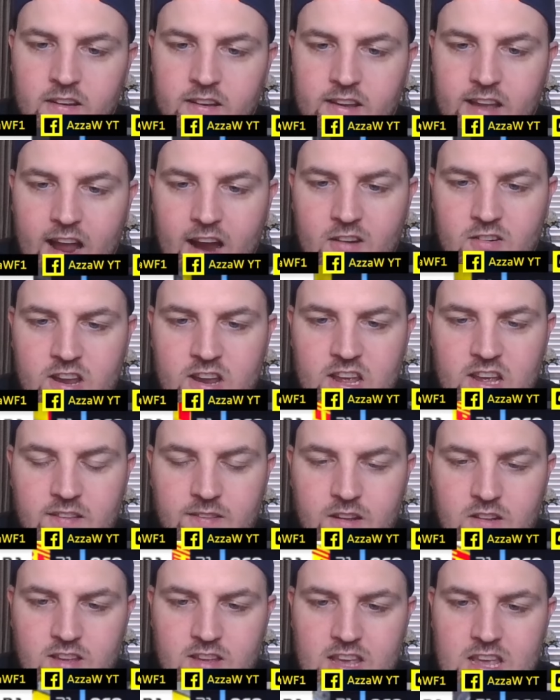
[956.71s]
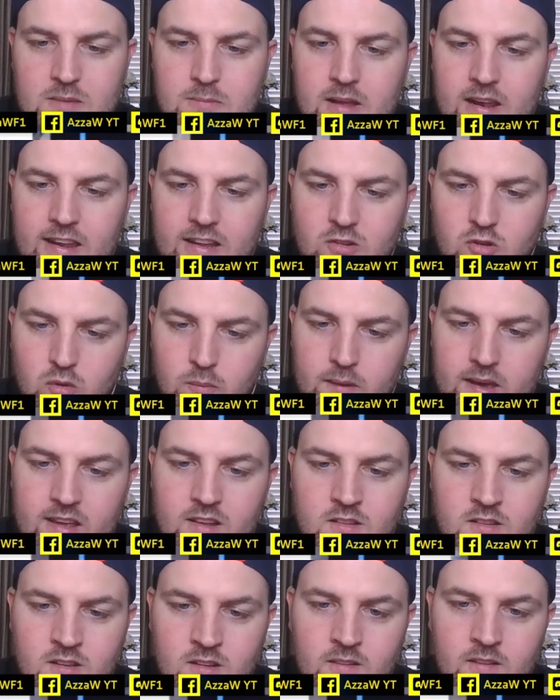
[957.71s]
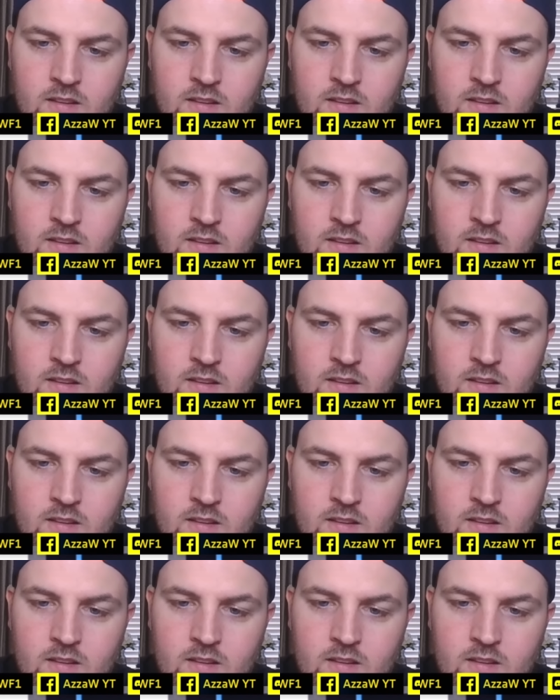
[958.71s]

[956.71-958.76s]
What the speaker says: carrying the team a little bit,